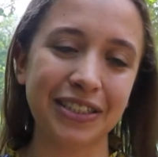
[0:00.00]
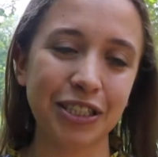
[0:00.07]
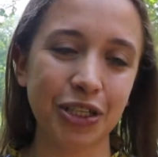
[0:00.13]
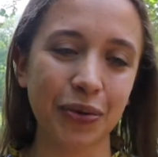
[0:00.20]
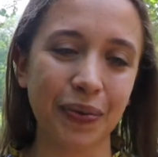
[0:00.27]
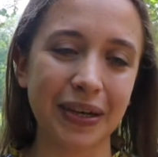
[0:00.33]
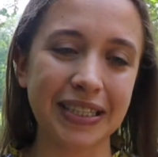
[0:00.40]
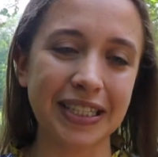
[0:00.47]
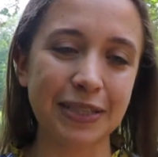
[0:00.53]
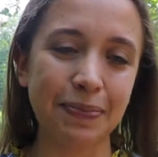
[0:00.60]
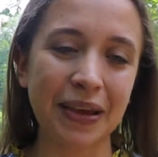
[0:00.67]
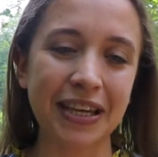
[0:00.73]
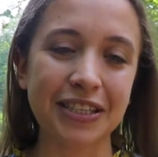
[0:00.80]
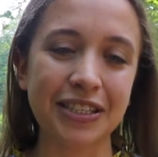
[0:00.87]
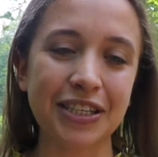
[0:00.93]
to what
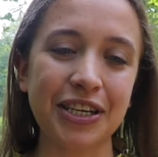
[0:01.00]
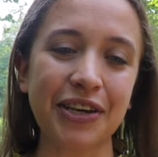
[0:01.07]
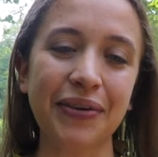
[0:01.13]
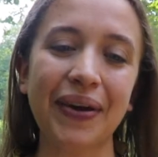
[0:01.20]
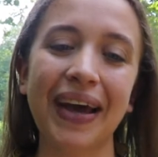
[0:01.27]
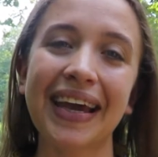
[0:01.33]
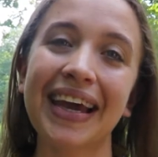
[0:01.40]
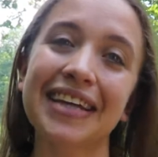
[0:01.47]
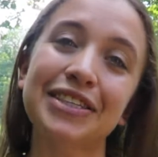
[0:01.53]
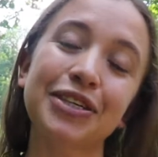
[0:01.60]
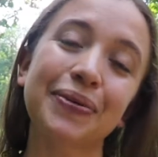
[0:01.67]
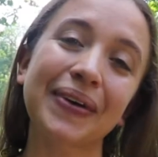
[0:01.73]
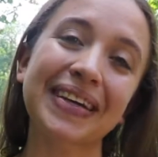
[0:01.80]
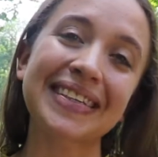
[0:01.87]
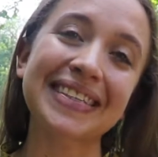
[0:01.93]
speaks to you and
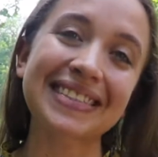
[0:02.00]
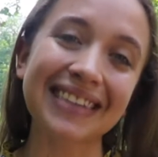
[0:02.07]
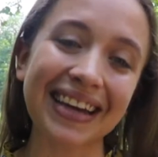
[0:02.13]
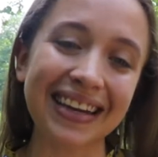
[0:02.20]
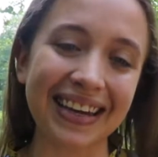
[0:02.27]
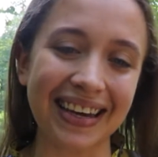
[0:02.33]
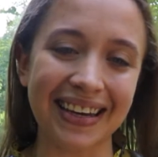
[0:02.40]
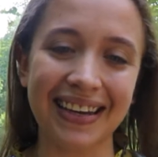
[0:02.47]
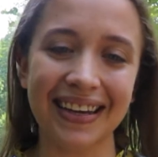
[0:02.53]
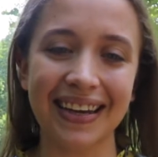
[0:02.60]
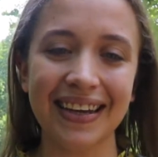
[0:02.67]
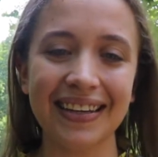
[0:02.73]
gets you excited